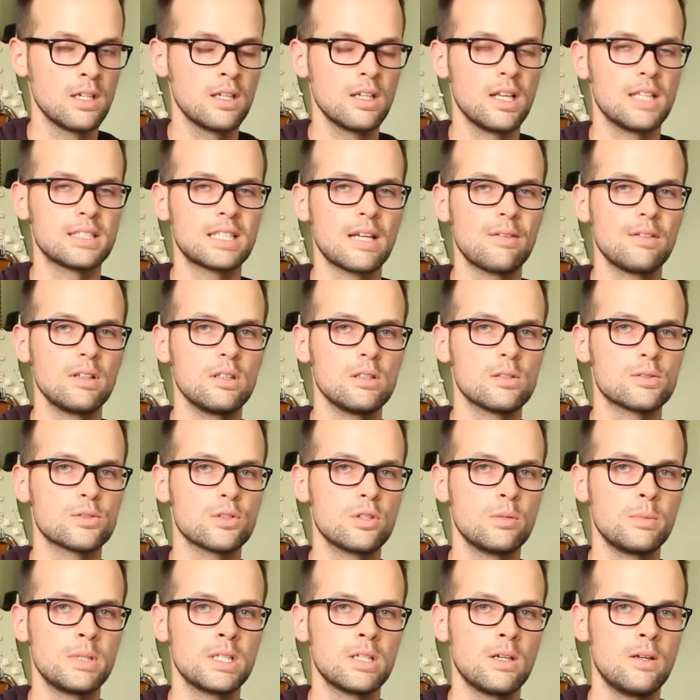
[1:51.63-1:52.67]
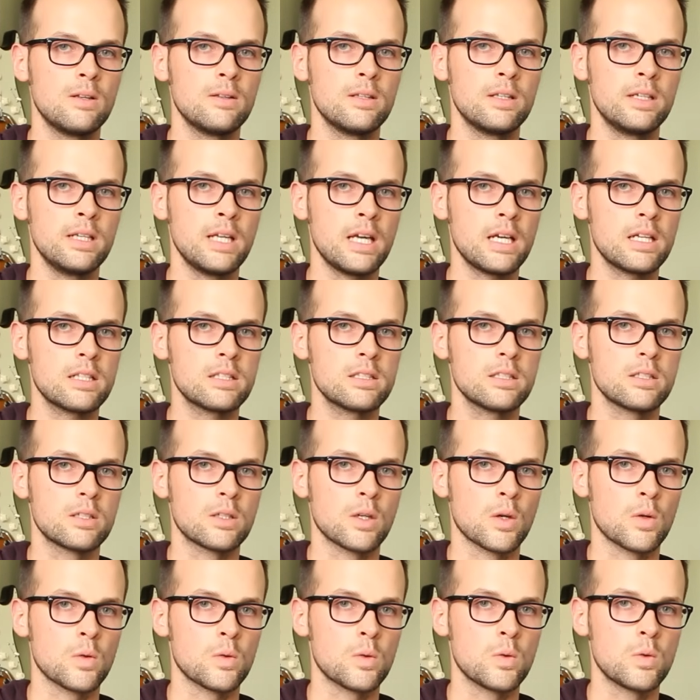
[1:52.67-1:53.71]
Let's have a little zoom in on the neck to
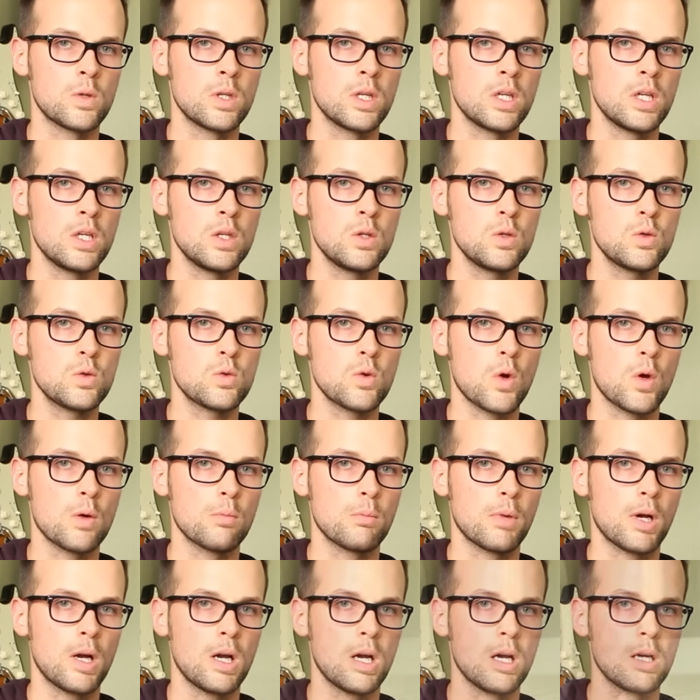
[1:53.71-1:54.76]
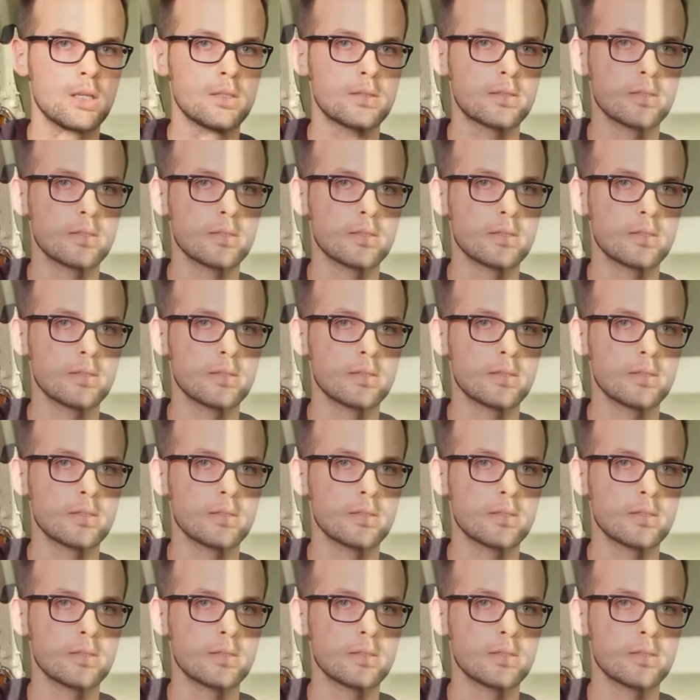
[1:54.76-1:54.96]
go through the intro part.